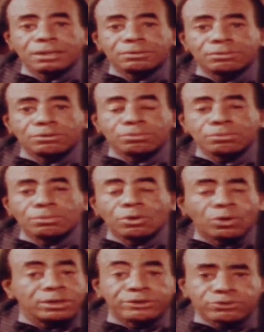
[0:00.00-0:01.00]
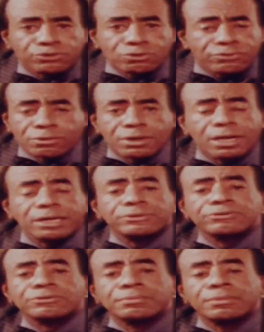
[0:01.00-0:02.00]
and or literature of all
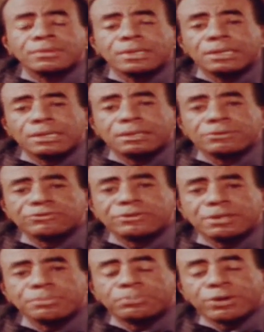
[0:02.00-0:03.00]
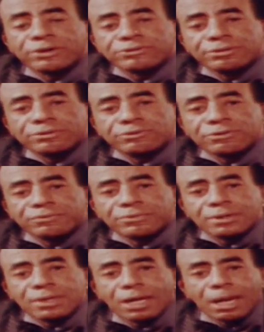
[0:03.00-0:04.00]
kinds is the presence
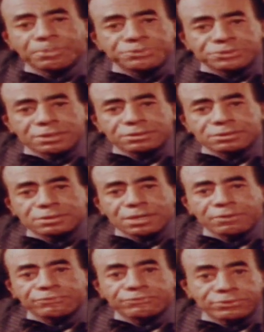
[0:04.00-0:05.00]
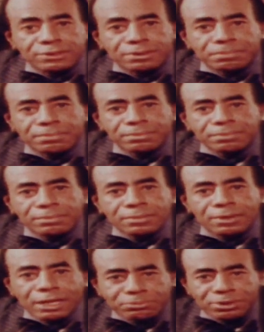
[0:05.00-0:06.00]
of the absence of freedom.
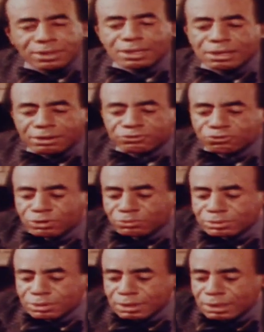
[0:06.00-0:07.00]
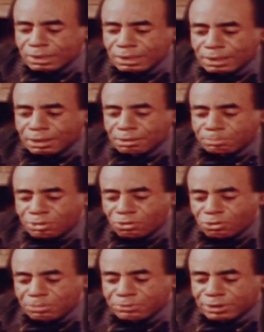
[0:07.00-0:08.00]
Let me illustrate with a
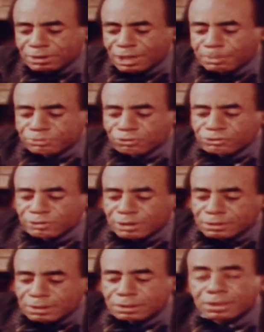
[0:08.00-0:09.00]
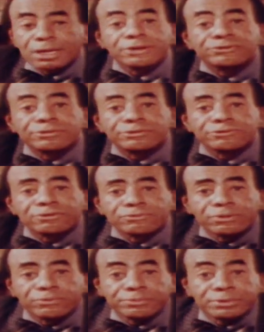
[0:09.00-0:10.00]
poem that captures, I think, the essence
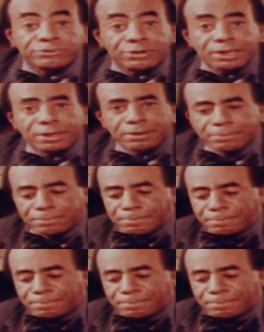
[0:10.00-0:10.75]
of what we've been saying.